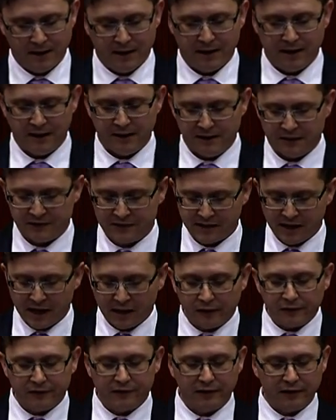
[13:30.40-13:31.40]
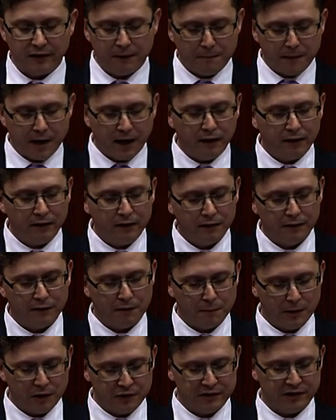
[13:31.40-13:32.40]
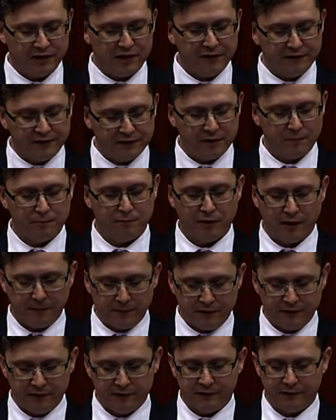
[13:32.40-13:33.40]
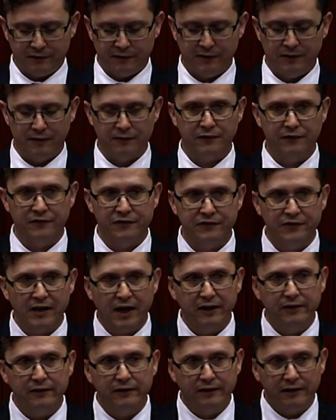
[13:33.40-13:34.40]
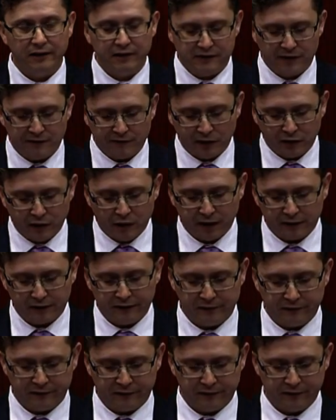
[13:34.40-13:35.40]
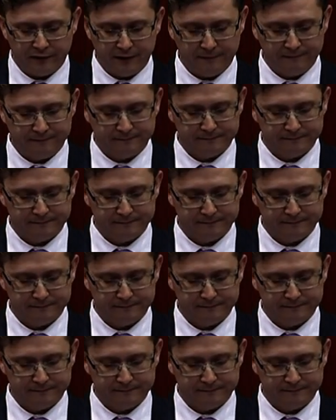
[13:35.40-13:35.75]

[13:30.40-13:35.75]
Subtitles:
He is doubtlessly among the most significant premiers this state is ever likely to see.